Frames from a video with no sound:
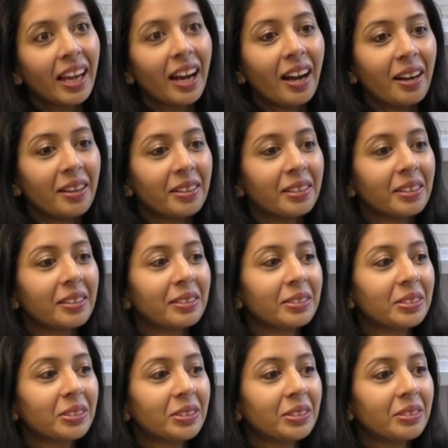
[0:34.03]
to
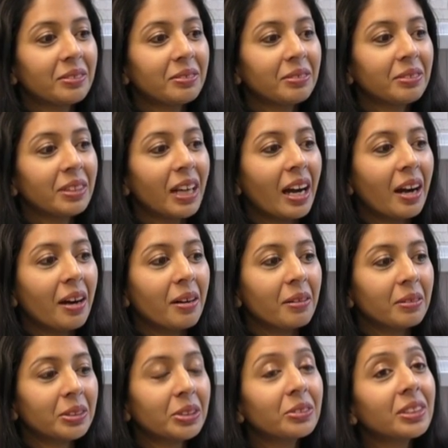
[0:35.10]

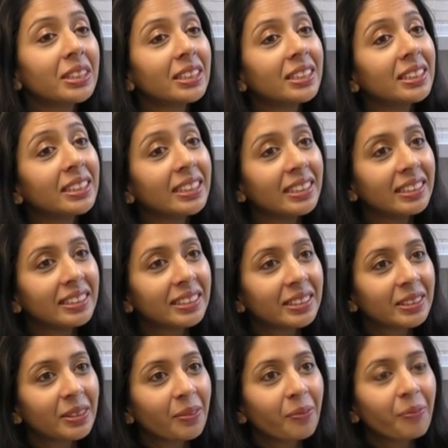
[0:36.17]
this
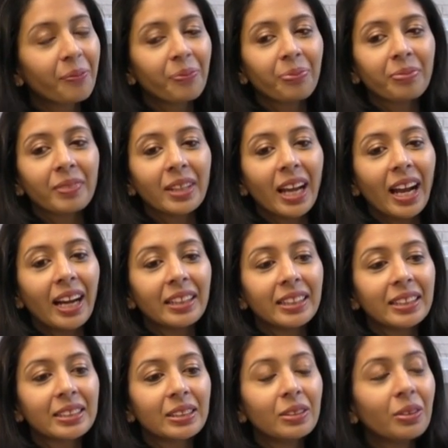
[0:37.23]
disease. And
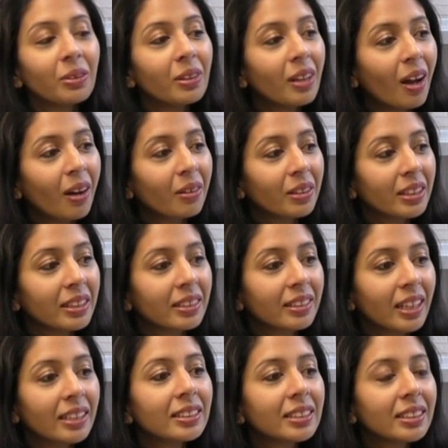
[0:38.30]
it's no longer
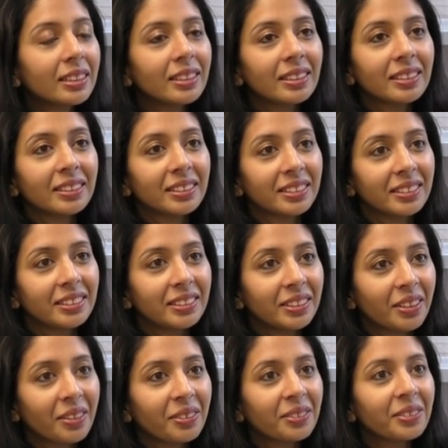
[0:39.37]
considered, you
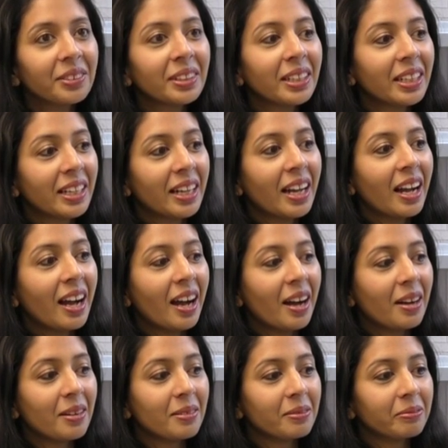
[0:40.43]
know,
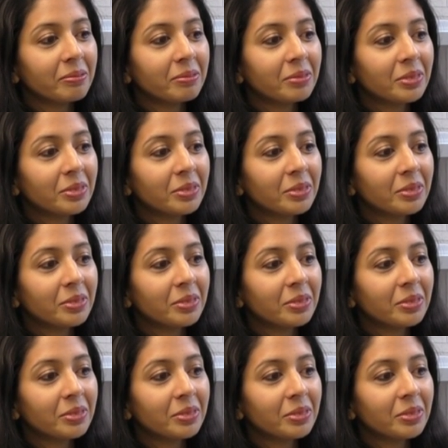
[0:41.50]
that